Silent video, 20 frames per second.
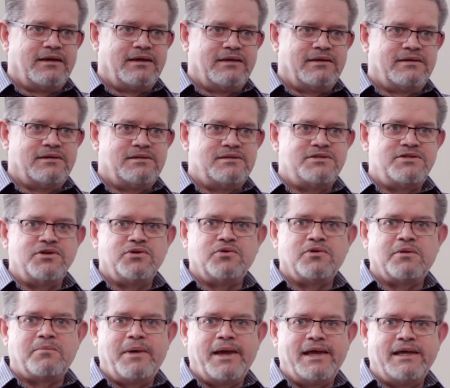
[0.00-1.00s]
Until
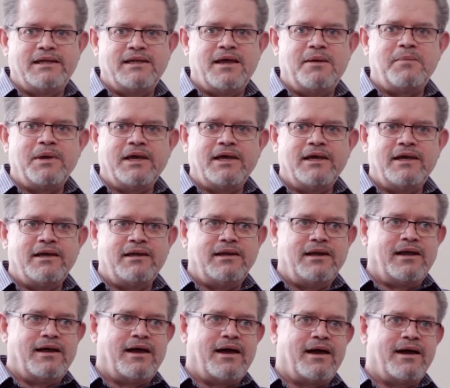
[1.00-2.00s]
the pandemic hit,
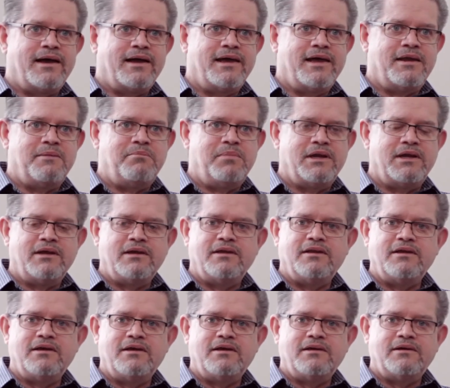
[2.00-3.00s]
I had been
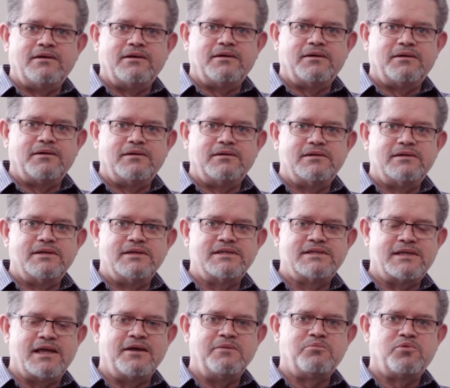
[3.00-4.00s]
in the
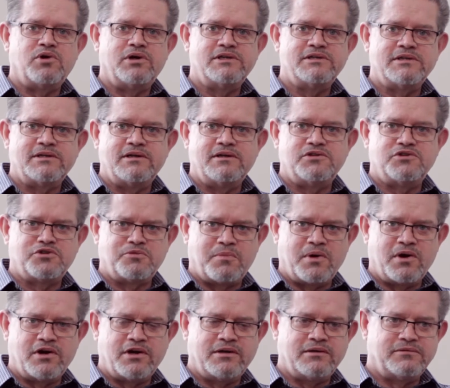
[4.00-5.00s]
state prison in
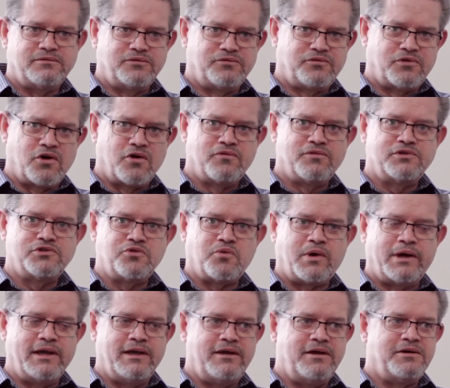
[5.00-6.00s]
Smyrna for over
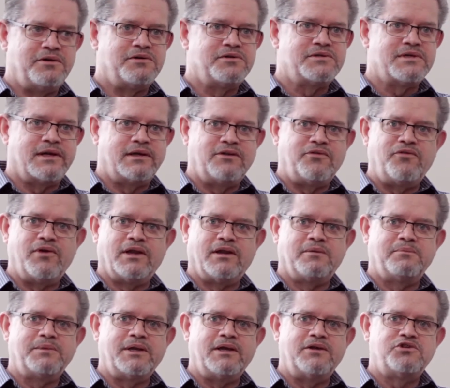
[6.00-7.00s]
20 years. I
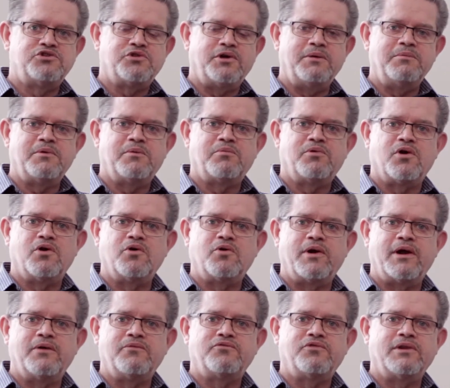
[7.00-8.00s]
developed a treatment
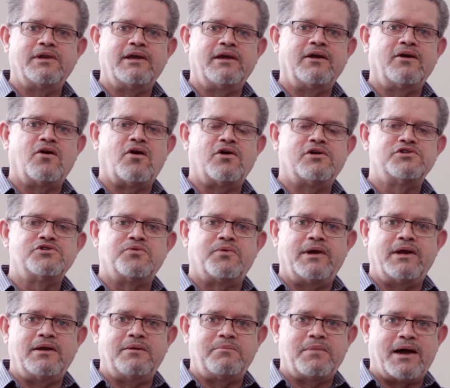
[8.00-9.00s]
program for the
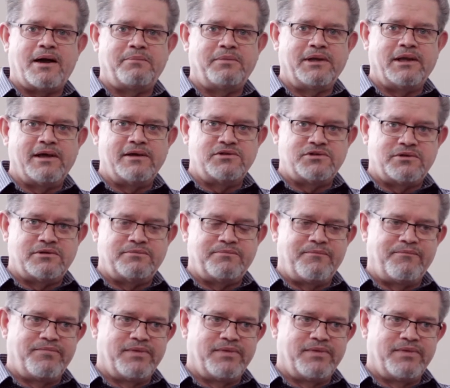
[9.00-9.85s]
incarcerated population.